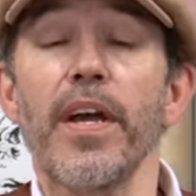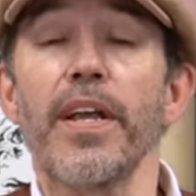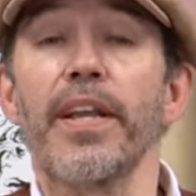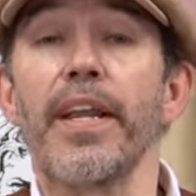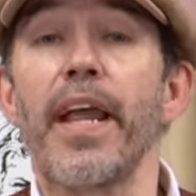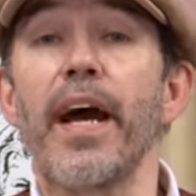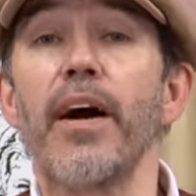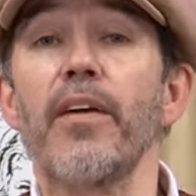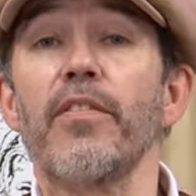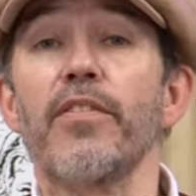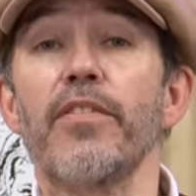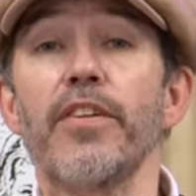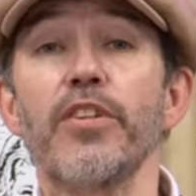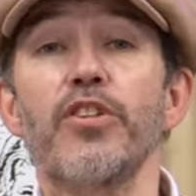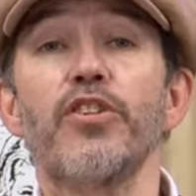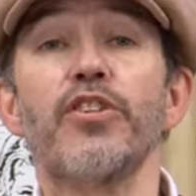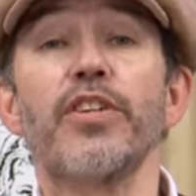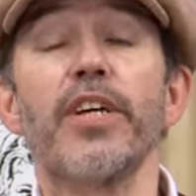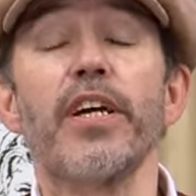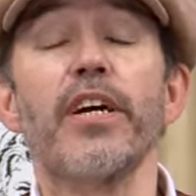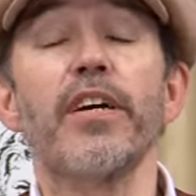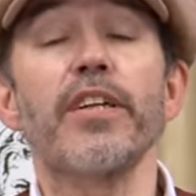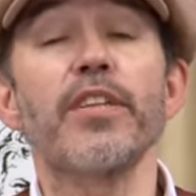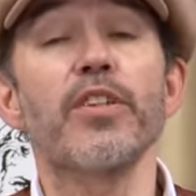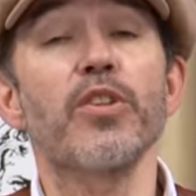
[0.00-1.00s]
Now this
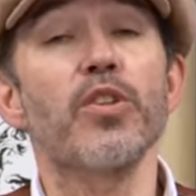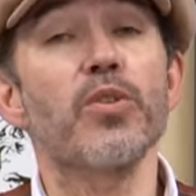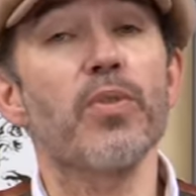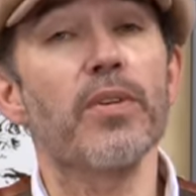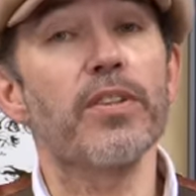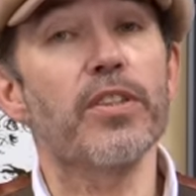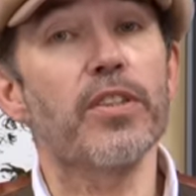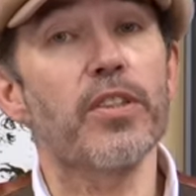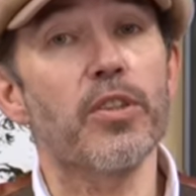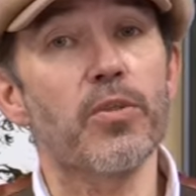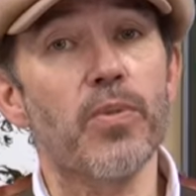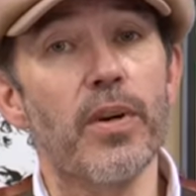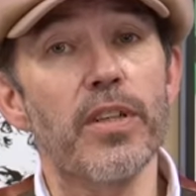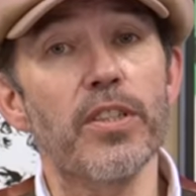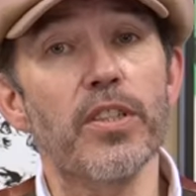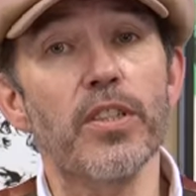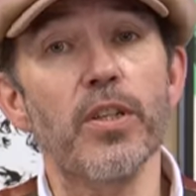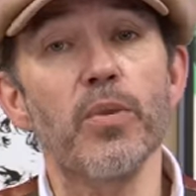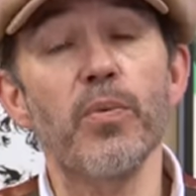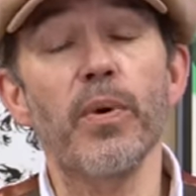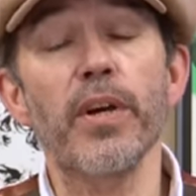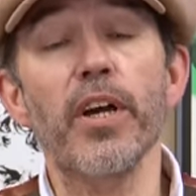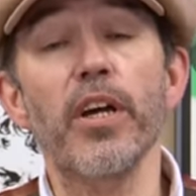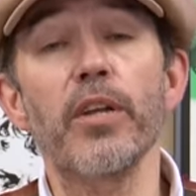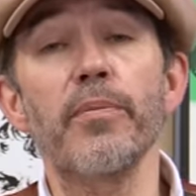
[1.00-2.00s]
year, and it's twenty
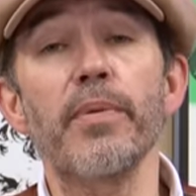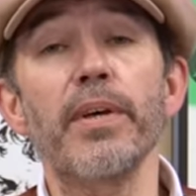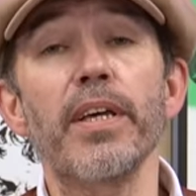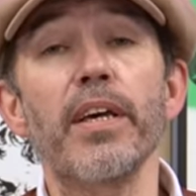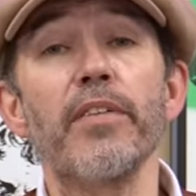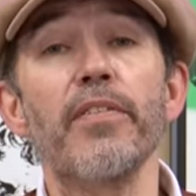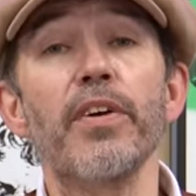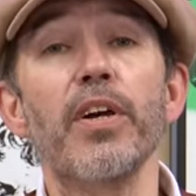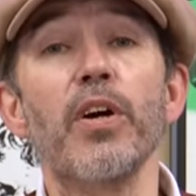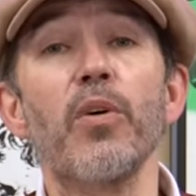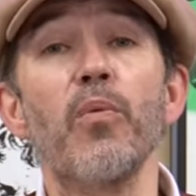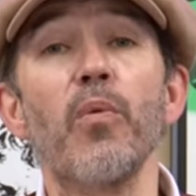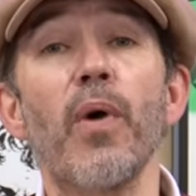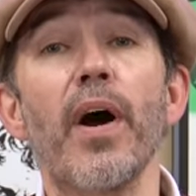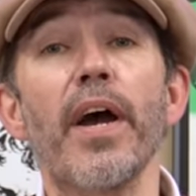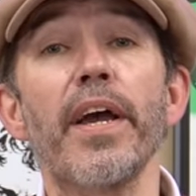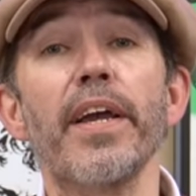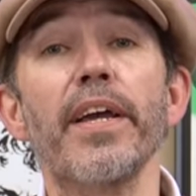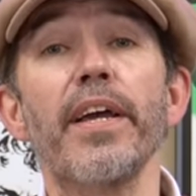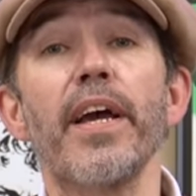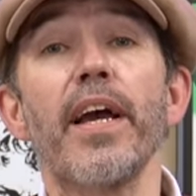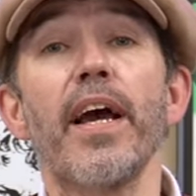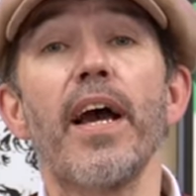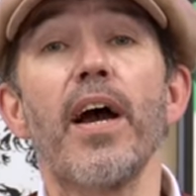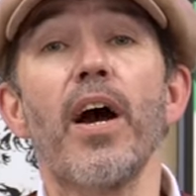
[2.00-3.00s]
twenty, we're going to be giving
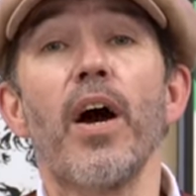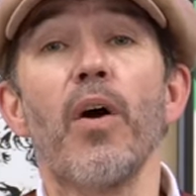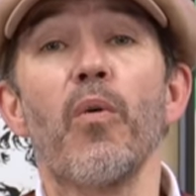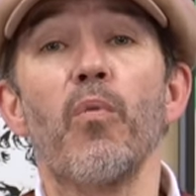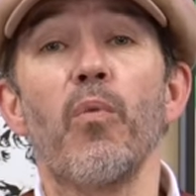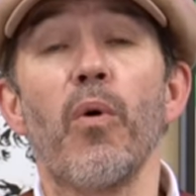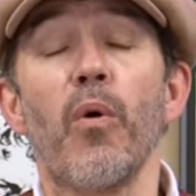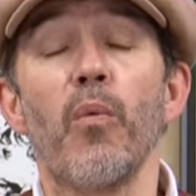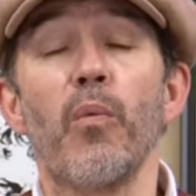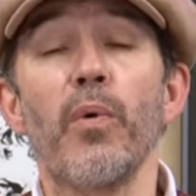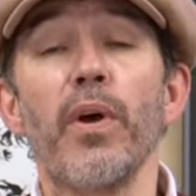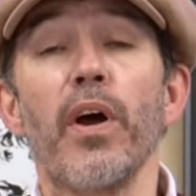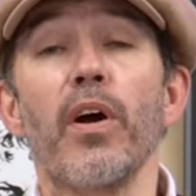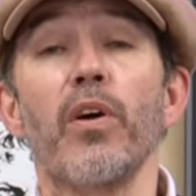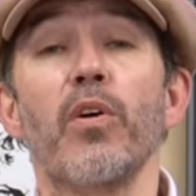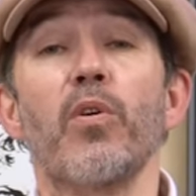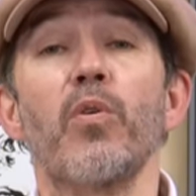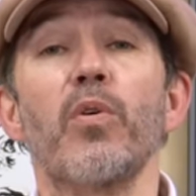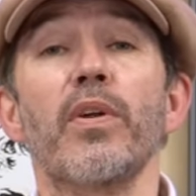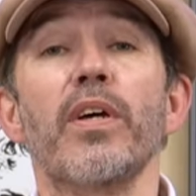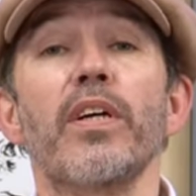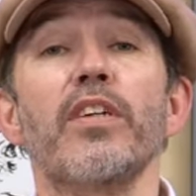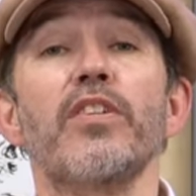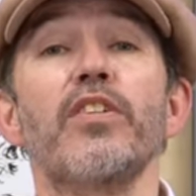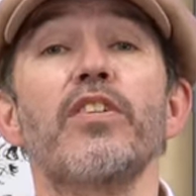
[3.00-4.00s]
away what we are
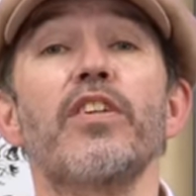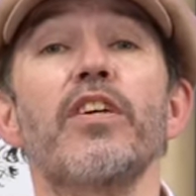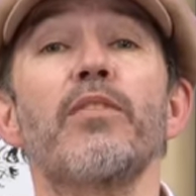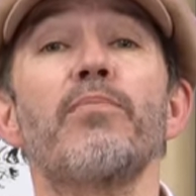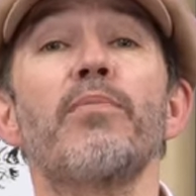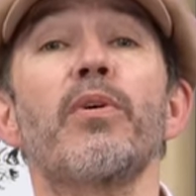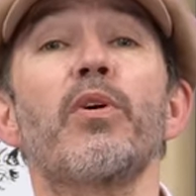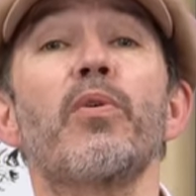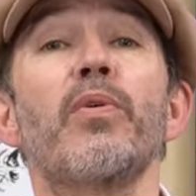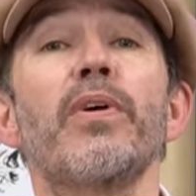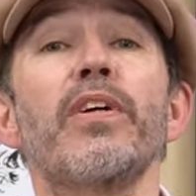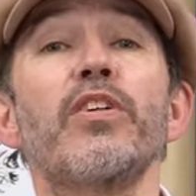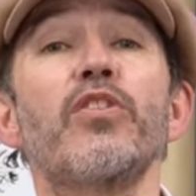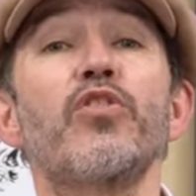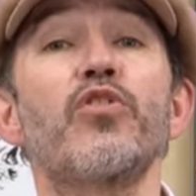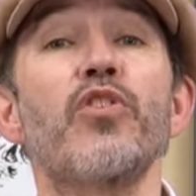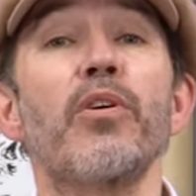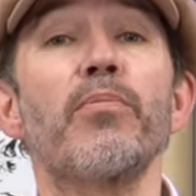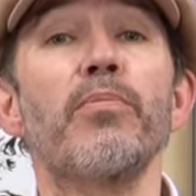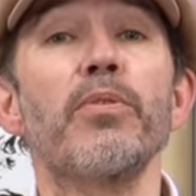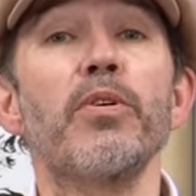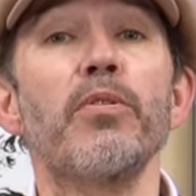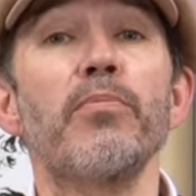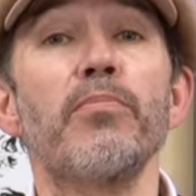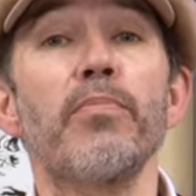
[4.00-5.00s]
calling the Steve McQueen
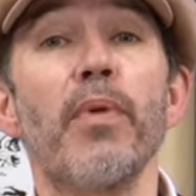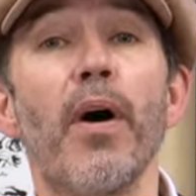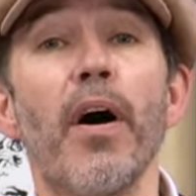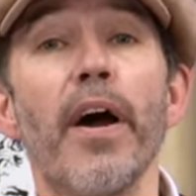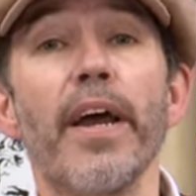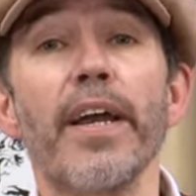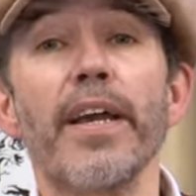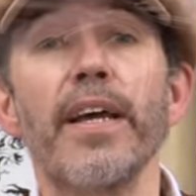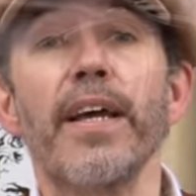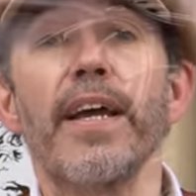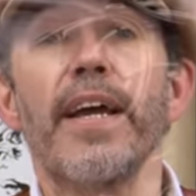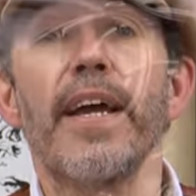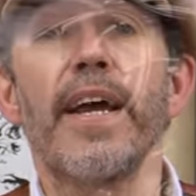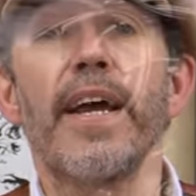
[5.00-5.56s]
tribute bike.